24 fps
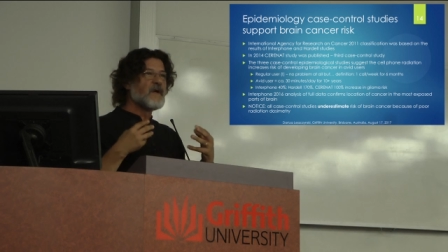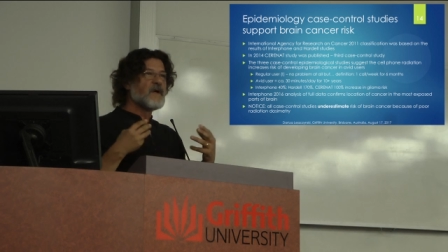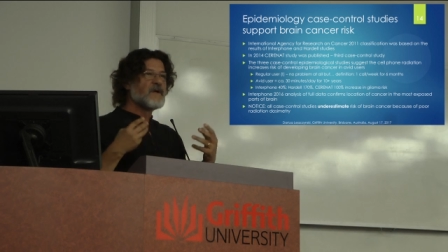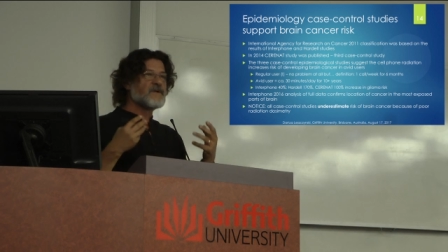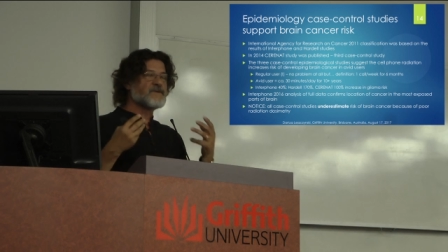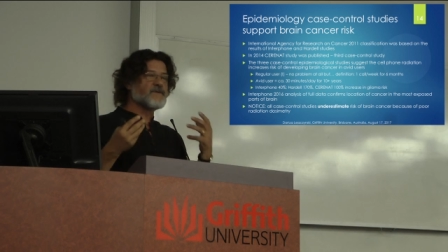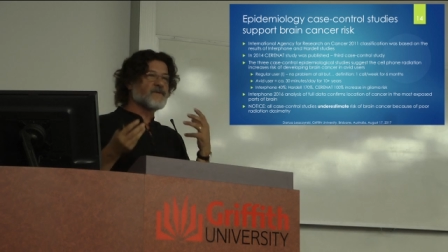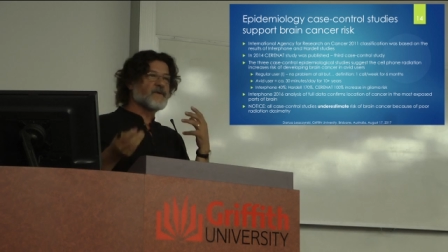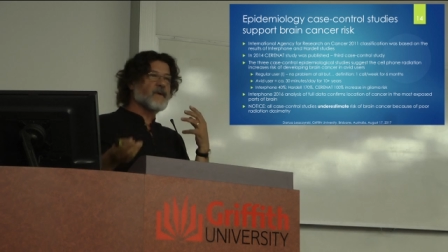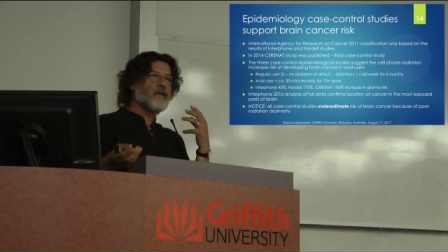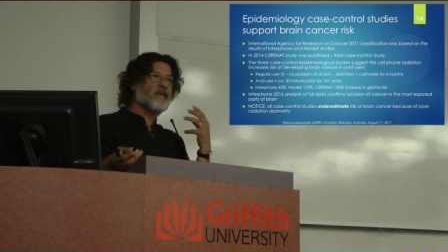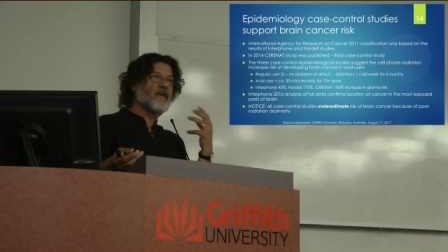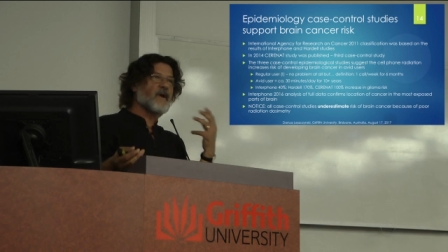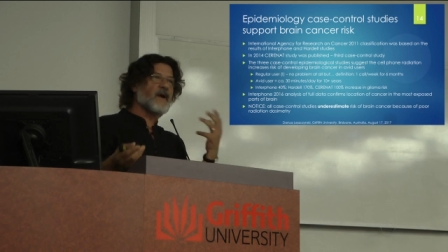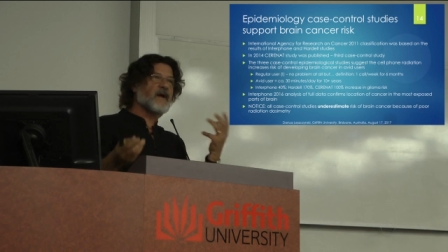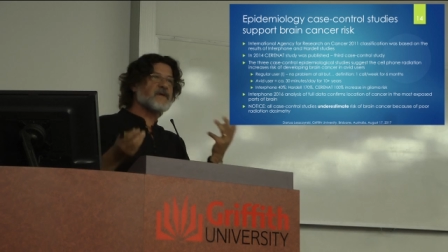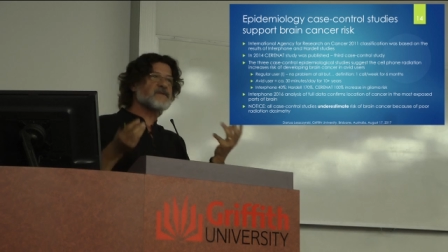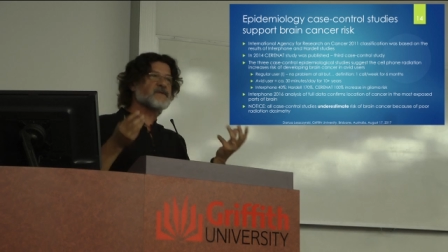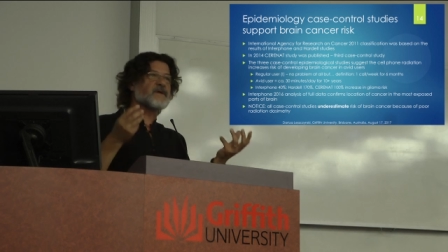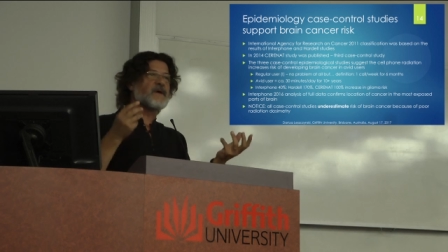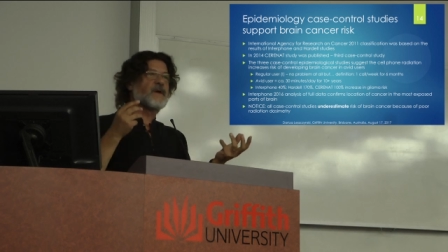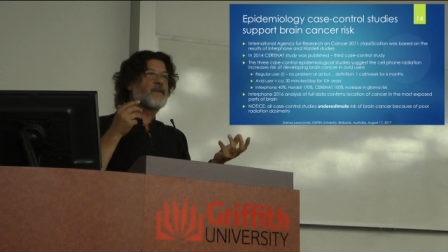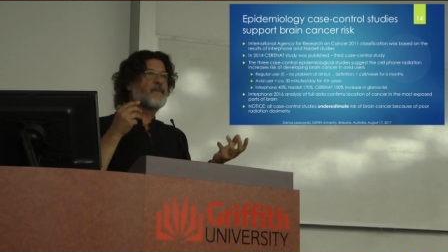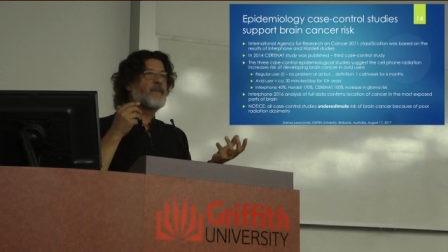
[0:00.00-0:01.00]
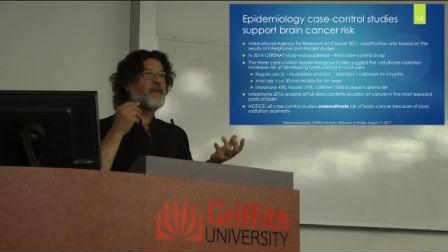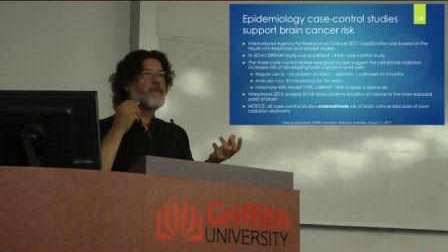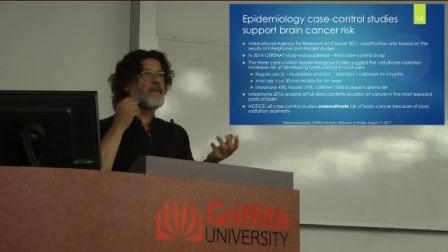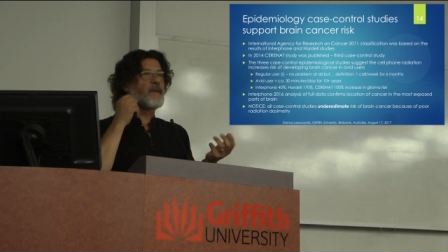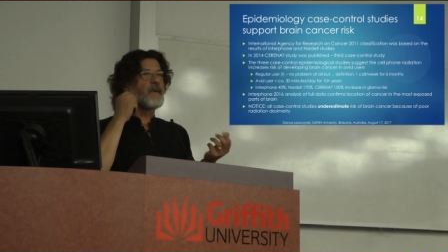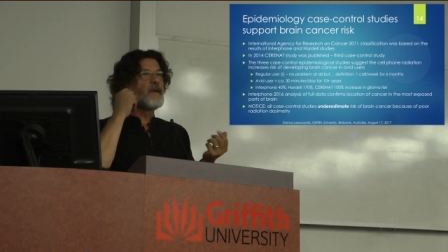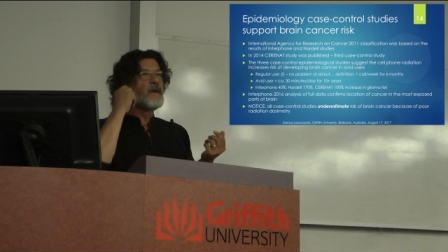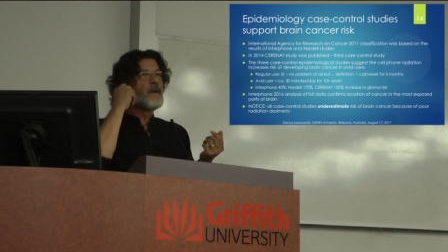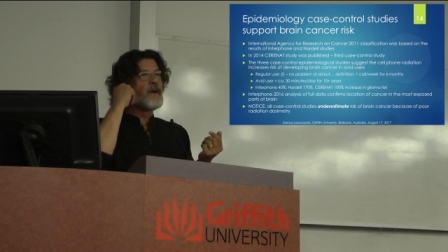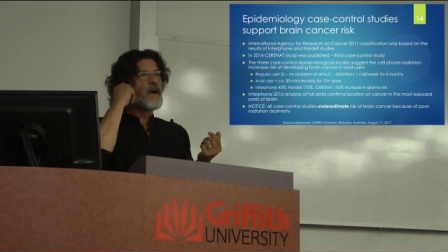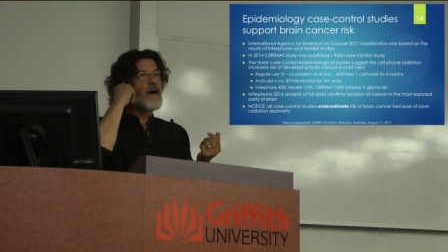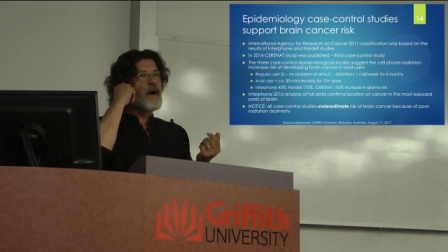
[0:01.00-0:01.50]
So they were asking people
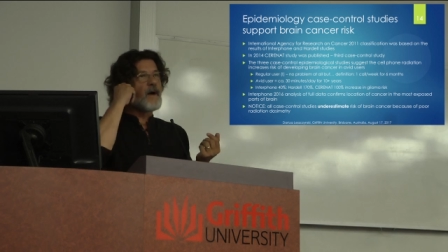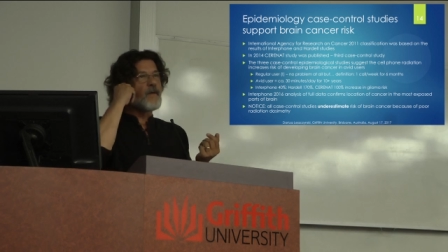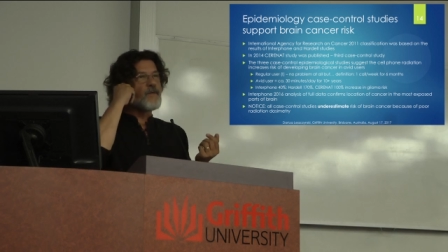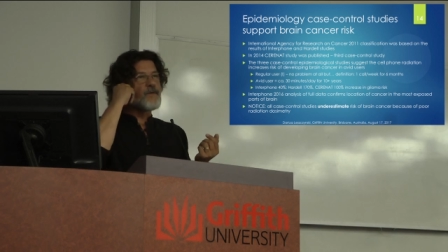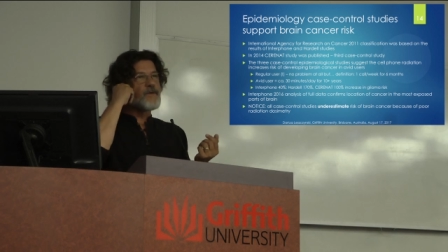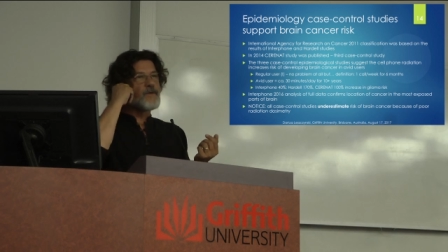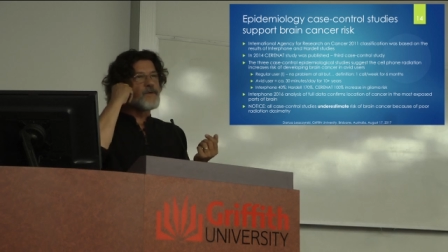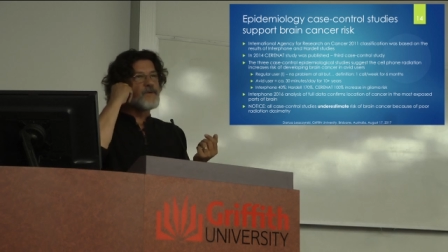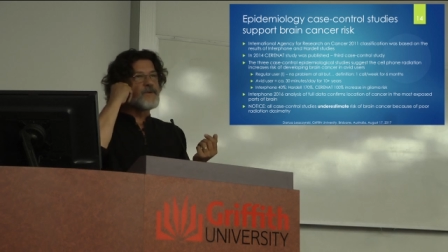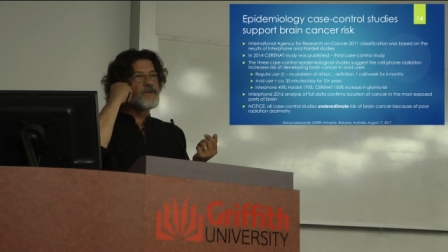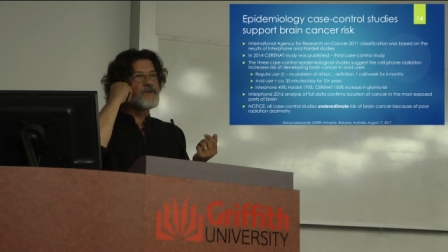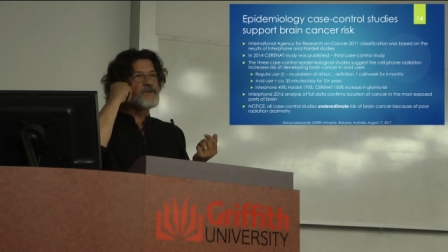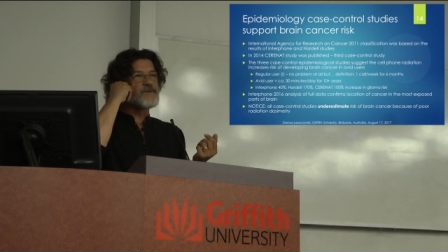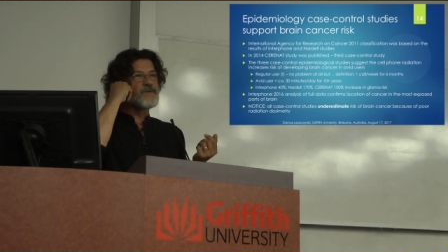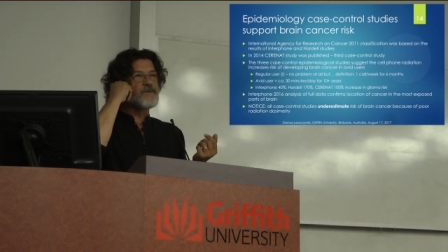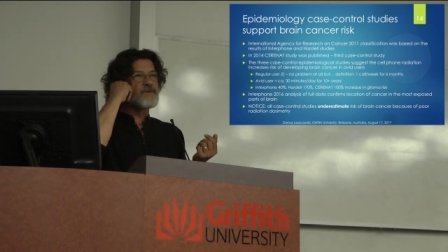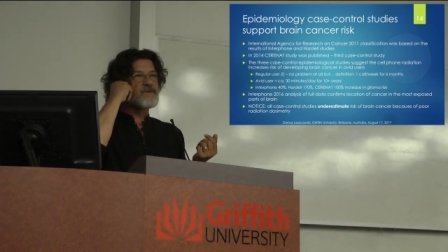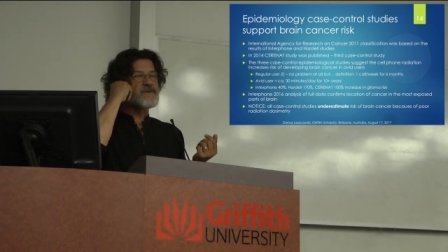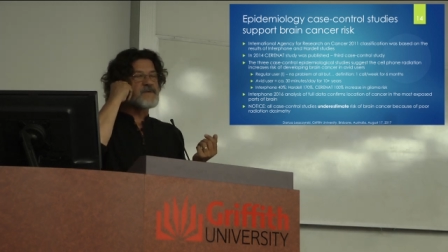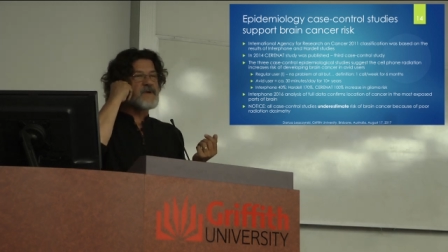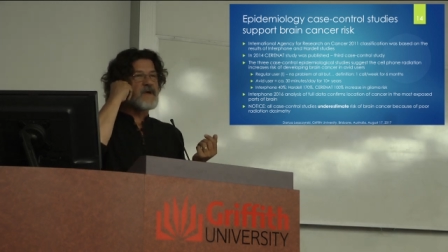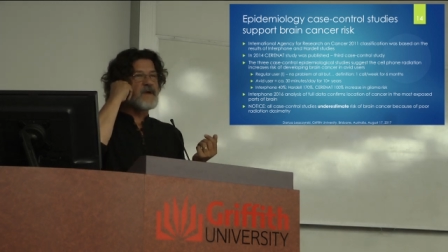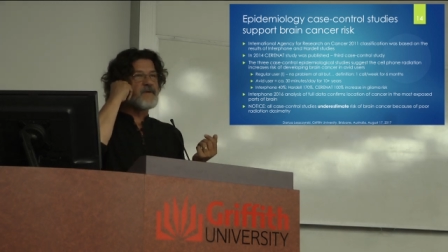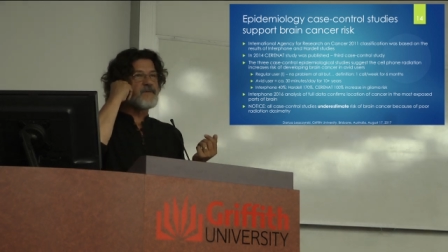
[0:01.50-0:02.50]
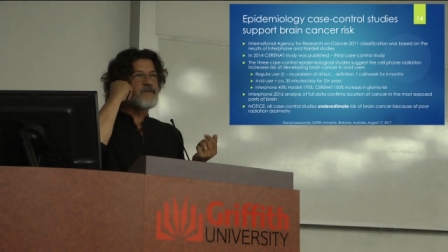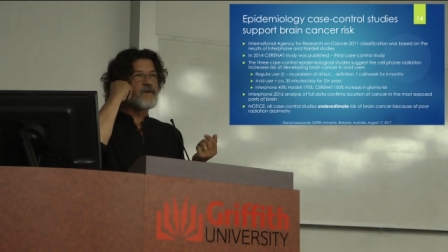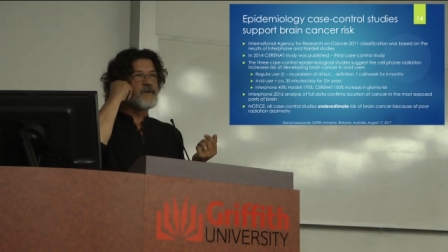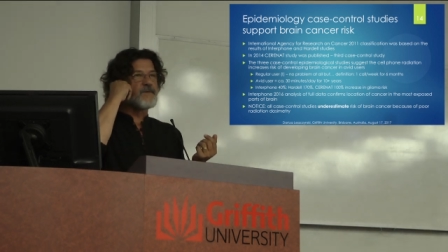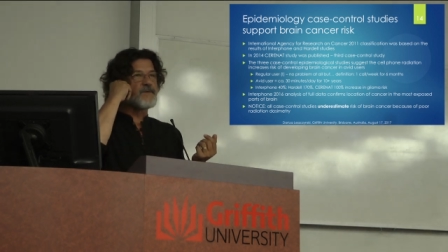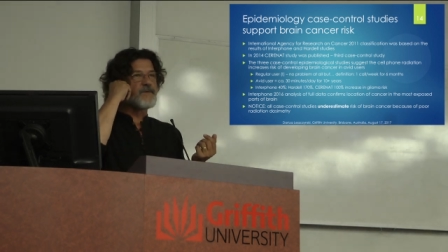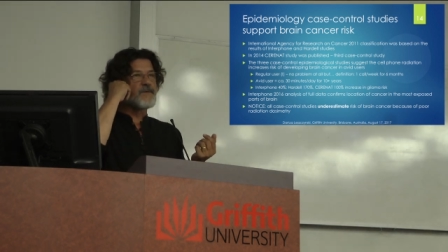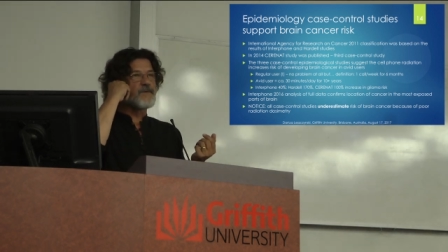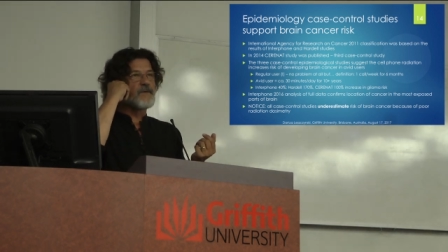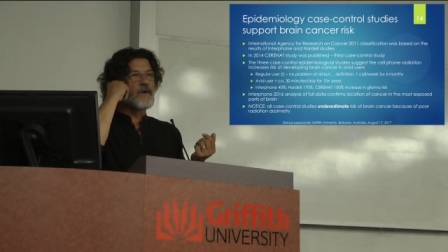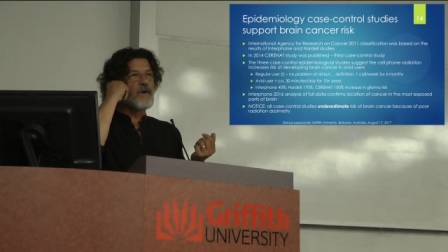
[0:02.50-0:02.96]
how you use your cell phone, do,